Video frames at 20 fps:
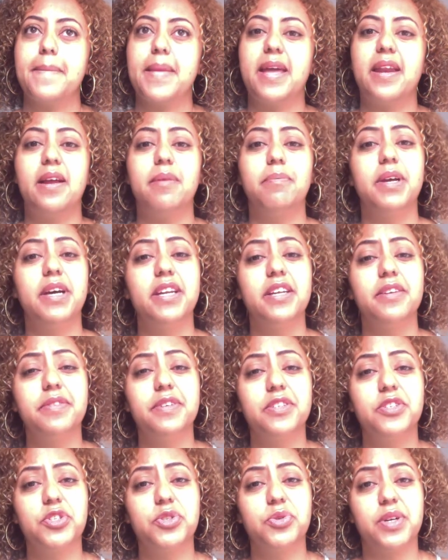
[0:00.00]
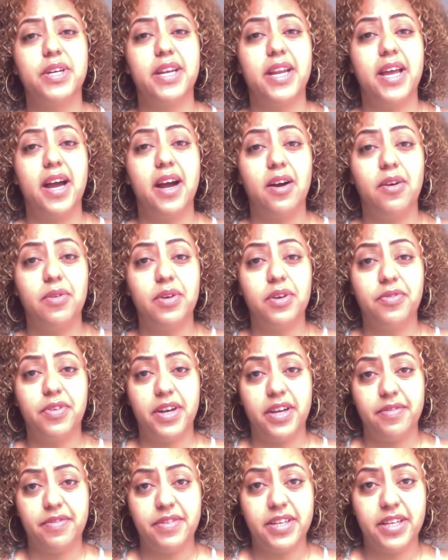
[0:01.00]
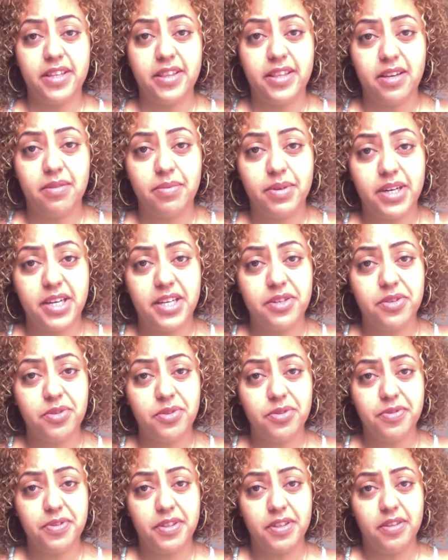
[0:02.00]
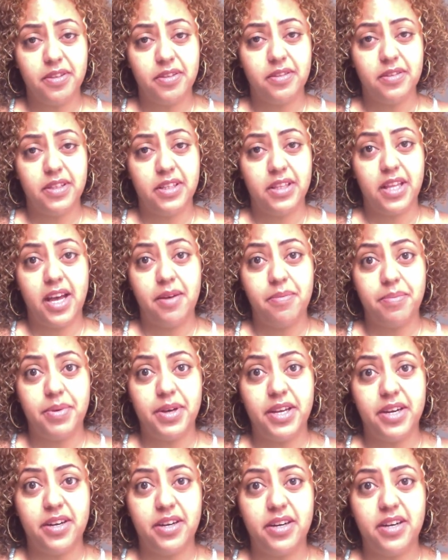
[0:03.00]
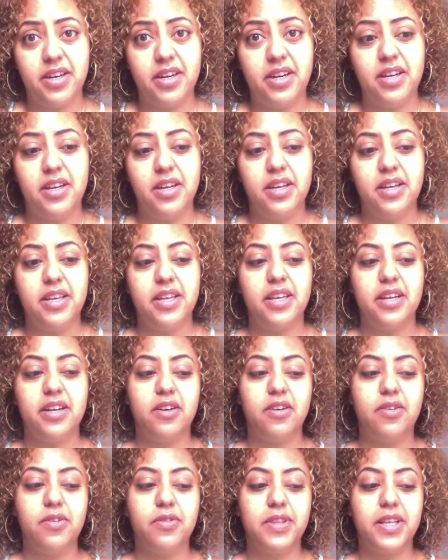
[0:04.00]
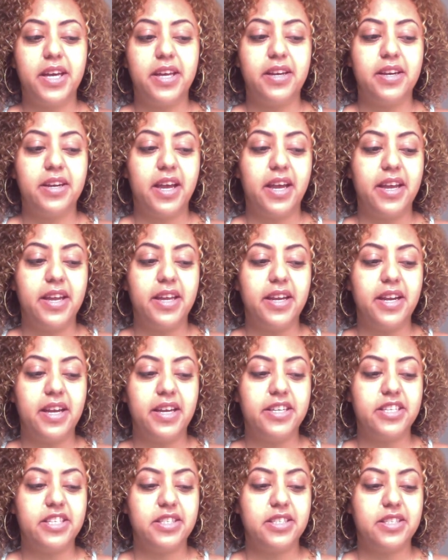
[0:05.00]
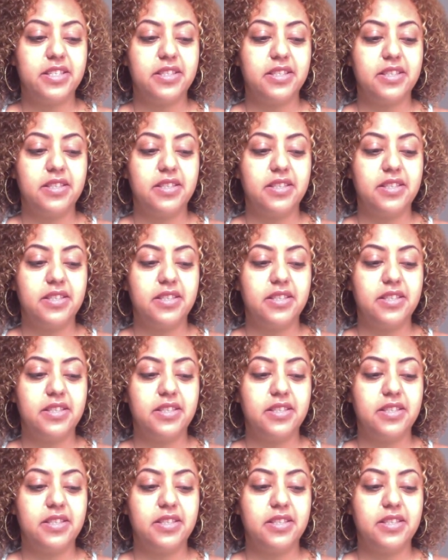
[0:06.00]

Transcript: And I'm not even sure now if I have done that, but I do feel a lot better. That night I just